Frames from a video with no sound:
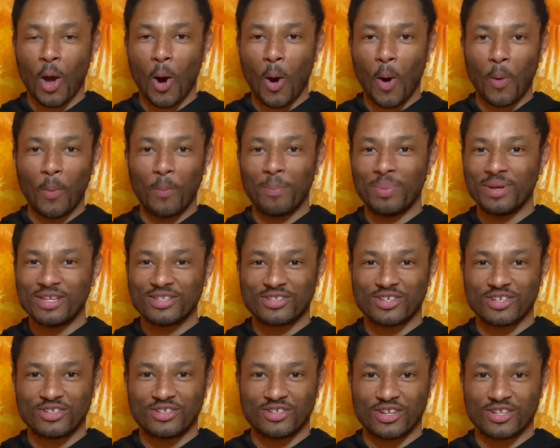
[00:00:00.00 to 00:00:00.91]

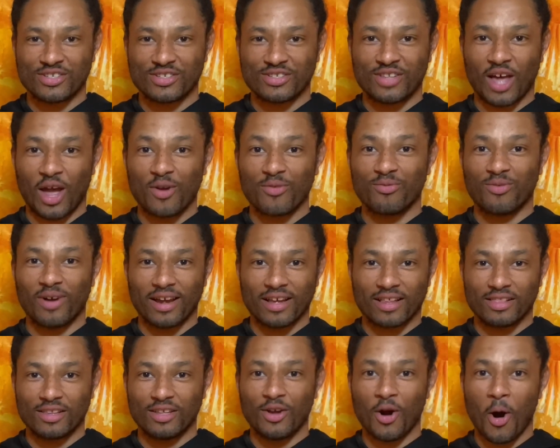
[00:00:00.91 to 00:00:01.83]
Obesogens
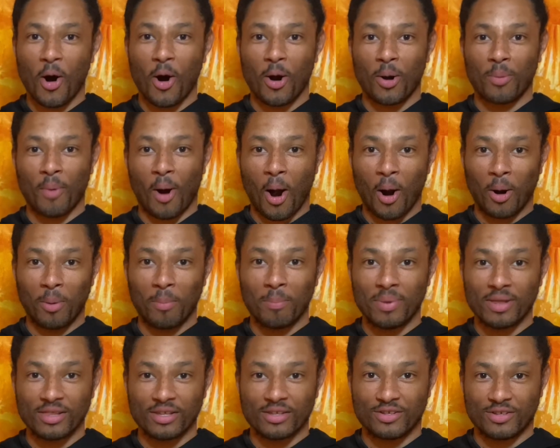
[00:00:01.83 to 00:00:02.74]
directly harm our
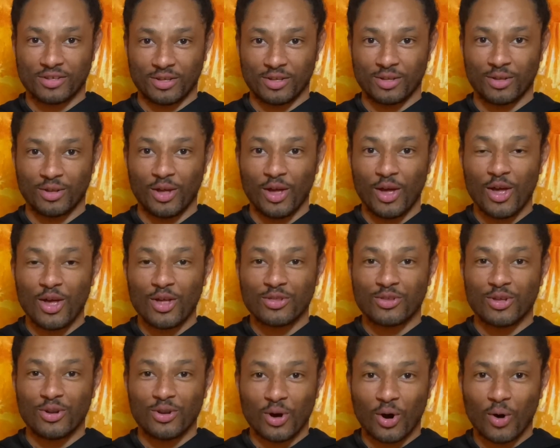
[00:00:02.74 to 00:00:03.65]
ability
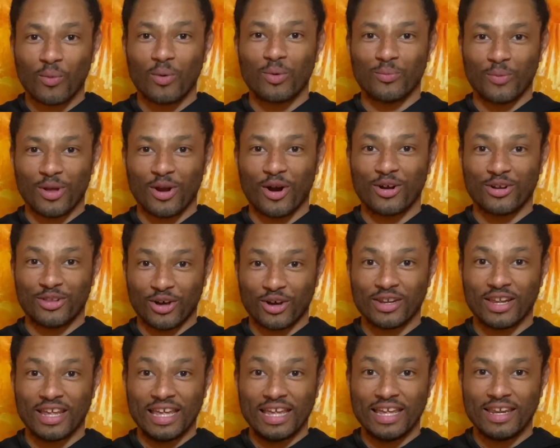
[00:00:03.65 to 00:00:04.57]
to know when we are
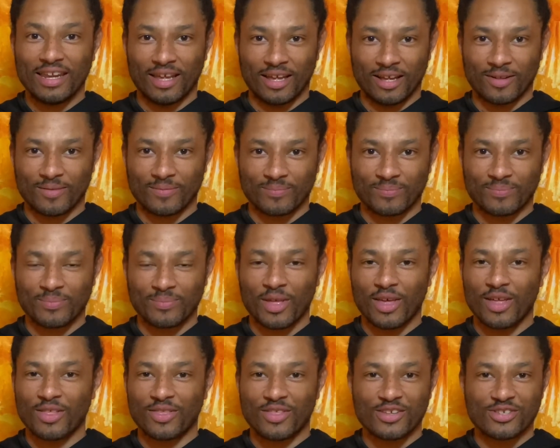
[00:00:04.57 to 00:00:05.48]
done eating.
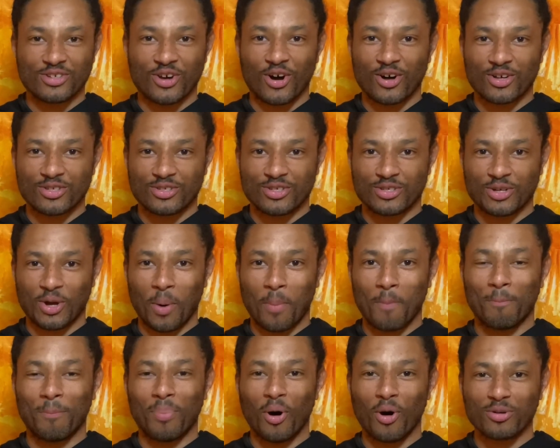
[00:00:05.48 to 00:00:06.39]
This causes
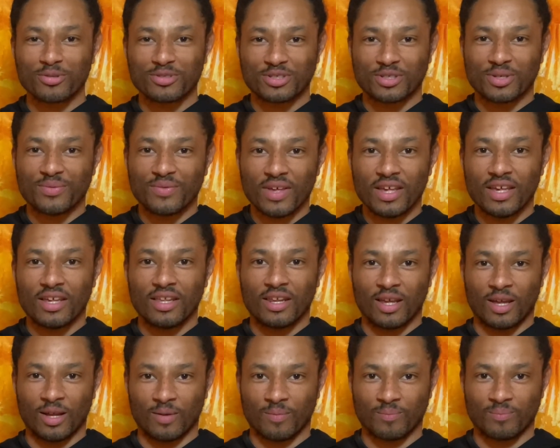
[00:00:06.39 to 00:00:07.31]
compulsive
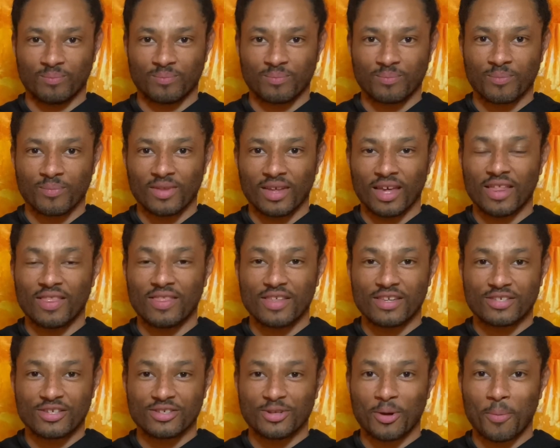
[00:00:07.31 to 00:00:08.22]
eating, and
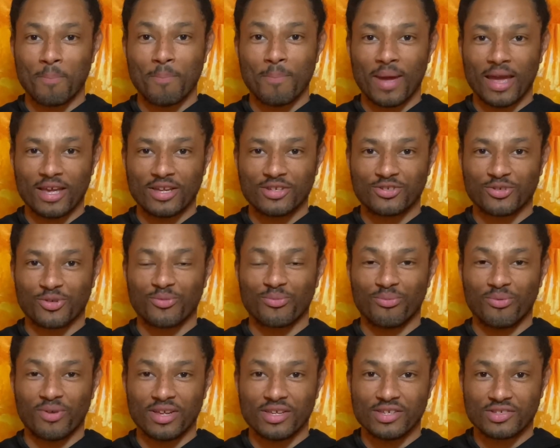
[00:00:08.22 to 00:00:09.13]
this is a major
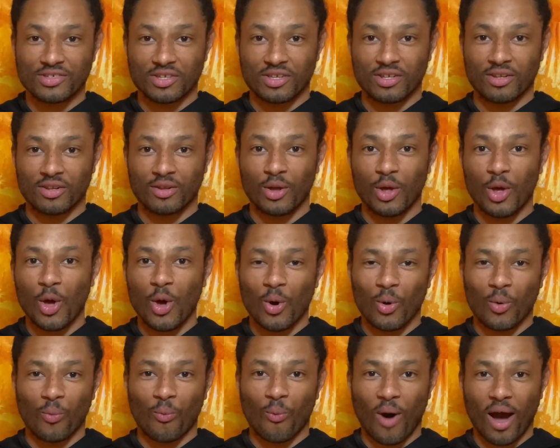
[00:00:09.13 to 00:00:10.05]
reason
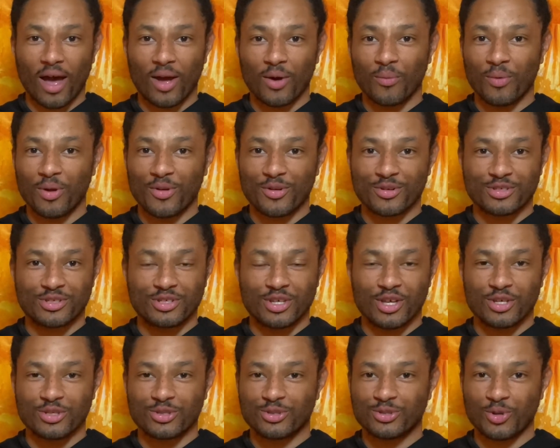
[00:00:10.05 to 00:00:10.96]
why we are
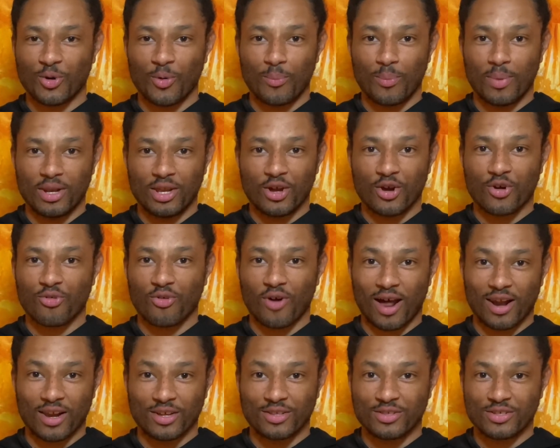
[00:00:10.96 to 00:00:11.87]
seeing so many
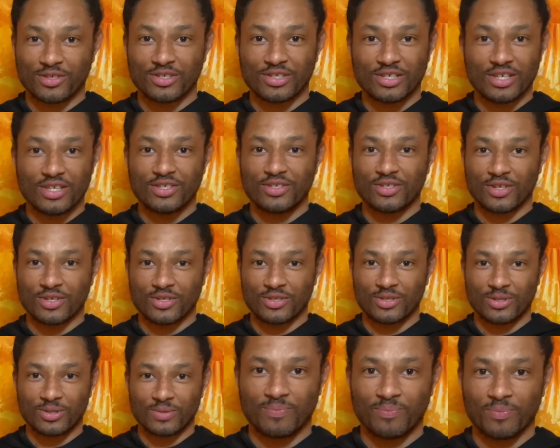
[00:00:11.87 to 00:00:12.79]
chronic
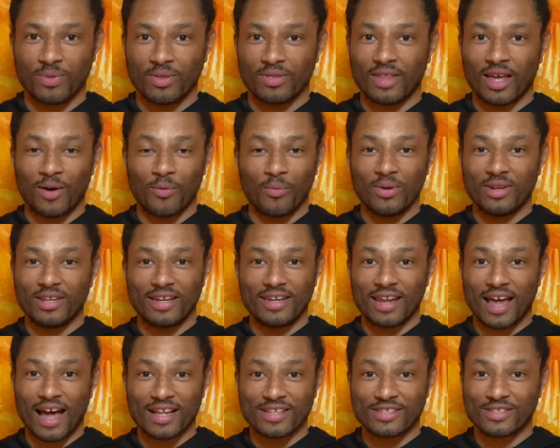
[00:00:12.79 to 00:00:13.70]
diseases that we did
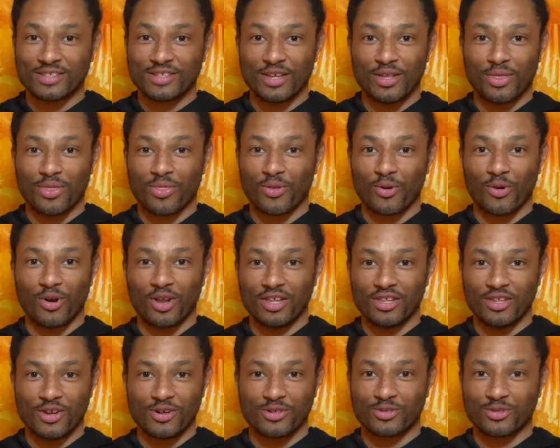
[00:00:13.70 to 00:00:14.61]
not see 30
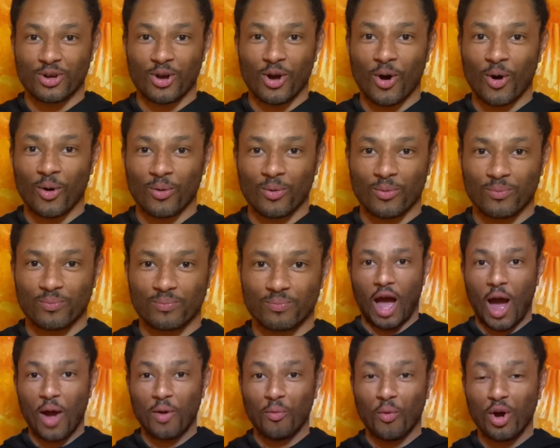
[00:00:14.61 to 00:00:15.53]
years ago.
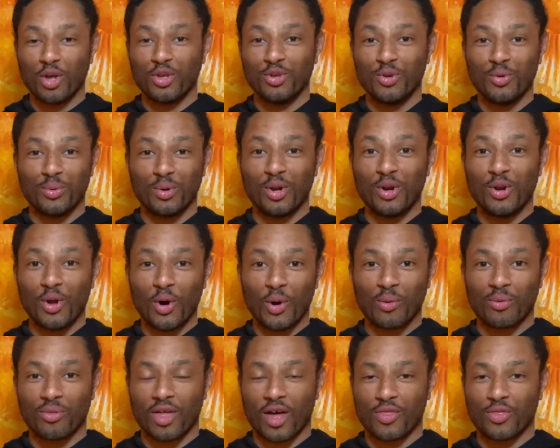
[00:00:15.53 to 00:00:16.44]
I want you to
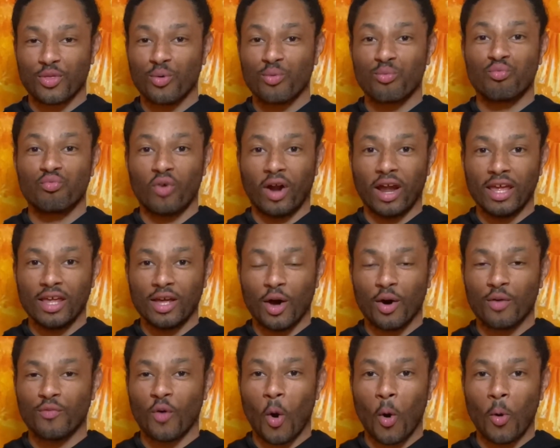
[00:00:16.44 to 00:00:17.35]
know that the rate
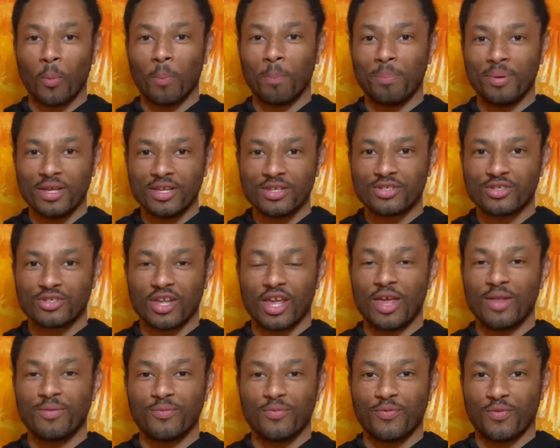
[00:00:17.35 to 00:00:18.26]
of obese
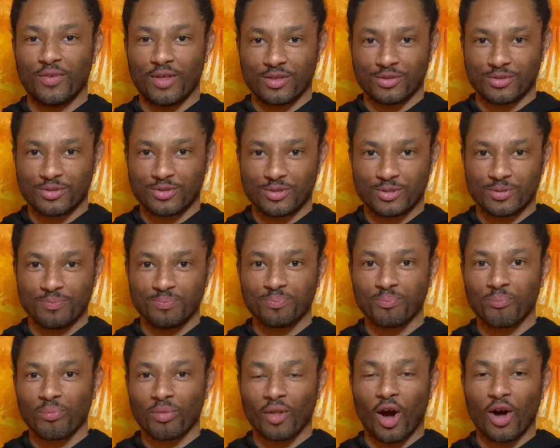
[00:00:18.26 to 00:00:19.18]
infants
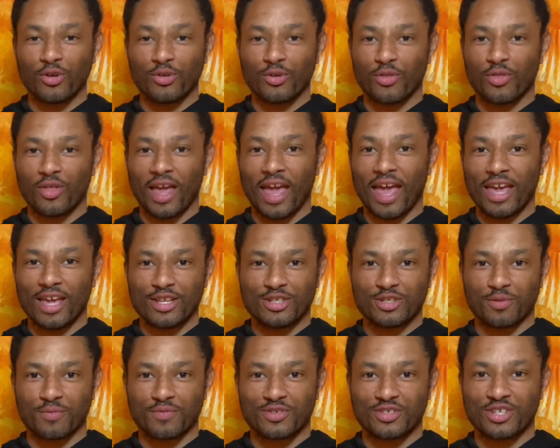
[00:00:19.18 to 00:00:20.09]
under the
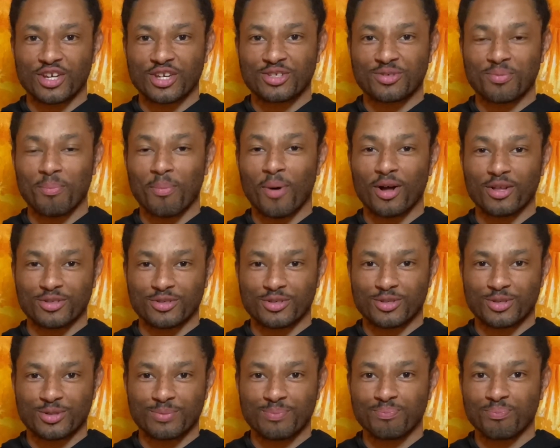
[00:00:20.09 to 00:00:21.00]
age of 6
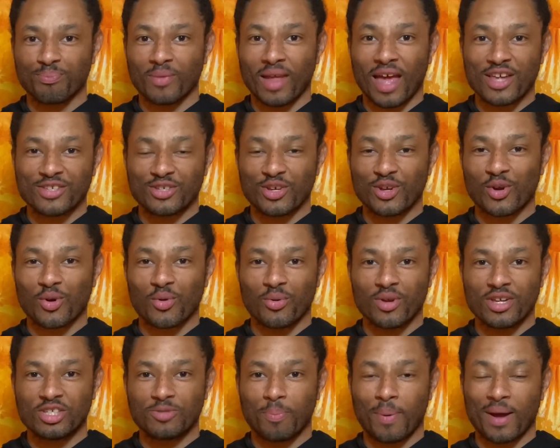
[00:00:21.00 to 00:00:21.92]
months has
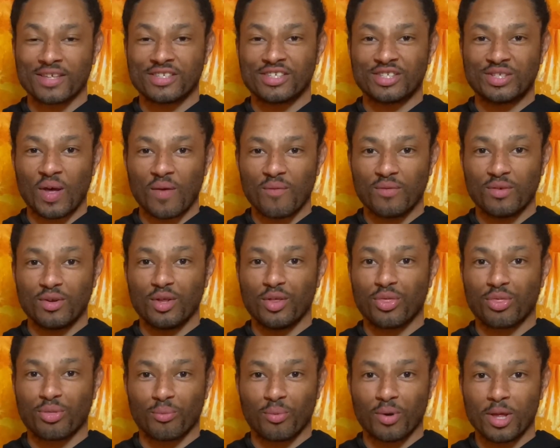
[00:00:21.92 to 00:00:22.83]
increased by
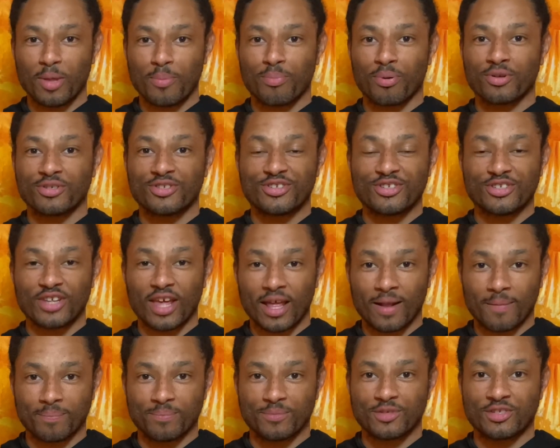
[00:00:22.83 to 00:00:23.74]

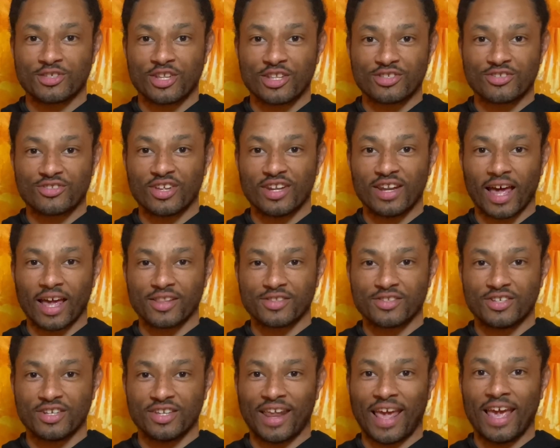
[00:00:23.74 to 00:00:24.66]
73% since the
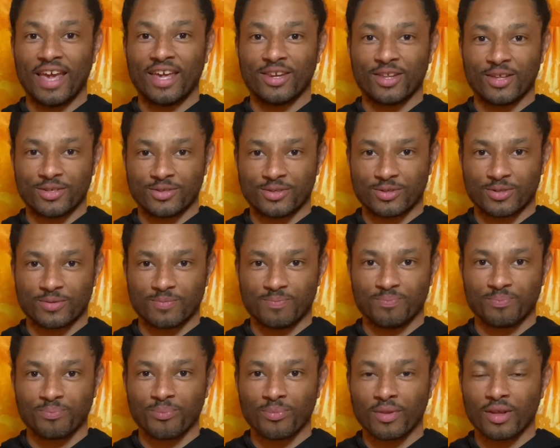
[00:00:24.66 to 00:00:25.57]
1980s.
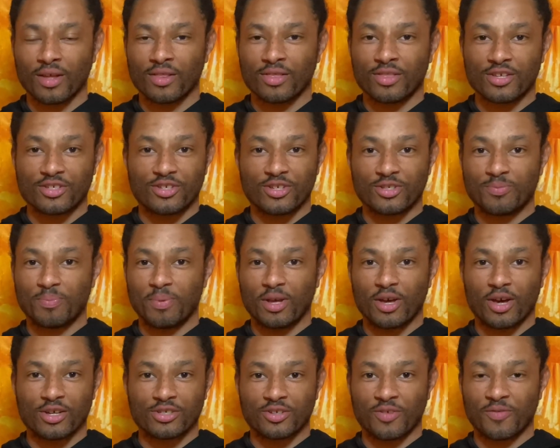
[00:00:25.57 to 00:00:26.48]
This is
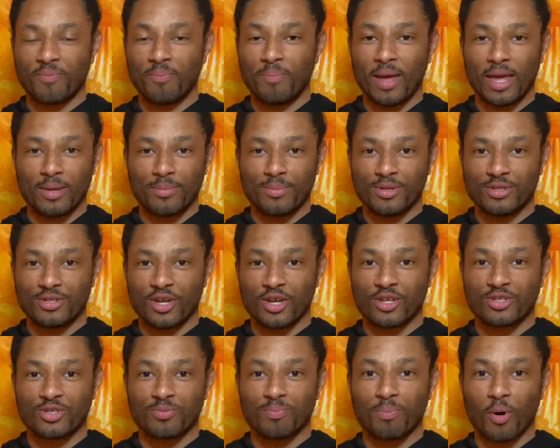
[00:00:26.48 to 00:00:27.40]
because of babies'
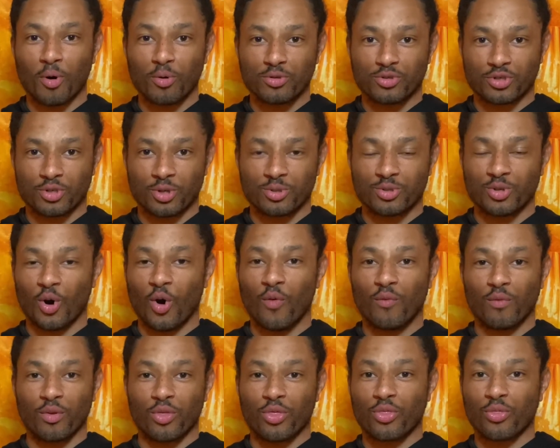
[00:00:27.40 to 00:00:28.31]
exposure to
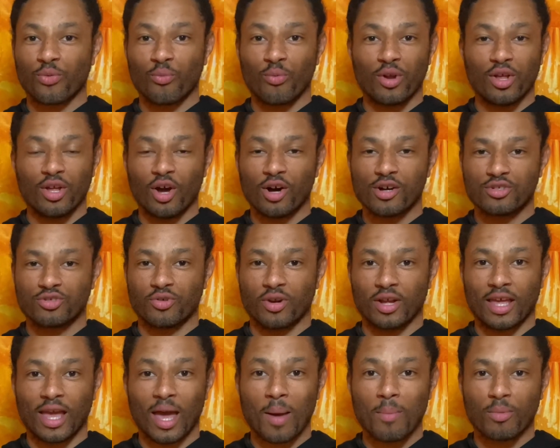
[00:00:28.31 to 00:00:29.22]
over
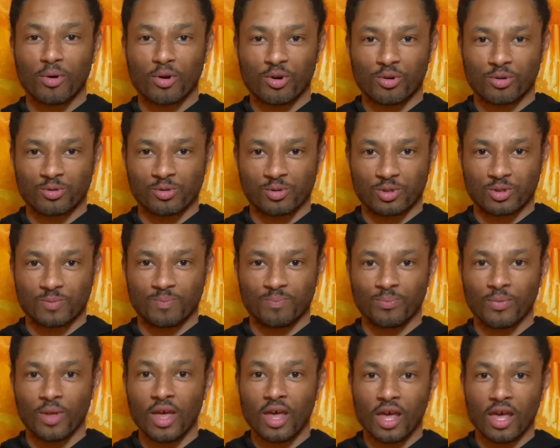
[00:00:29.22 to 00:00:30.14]
300 chemicals
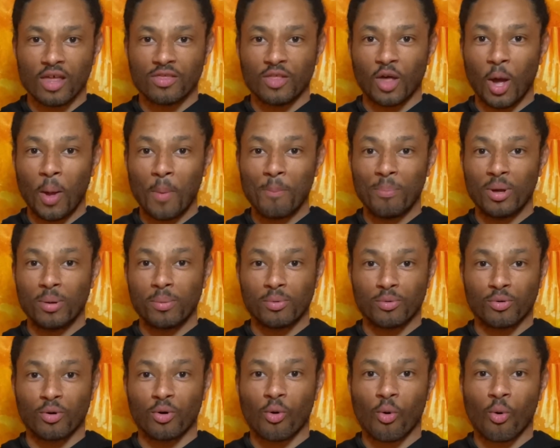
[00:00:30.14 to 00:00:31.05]
in the
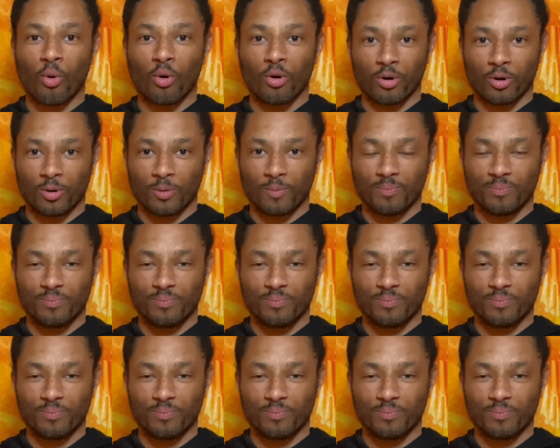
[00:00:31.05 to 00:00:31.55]
umbilical cord.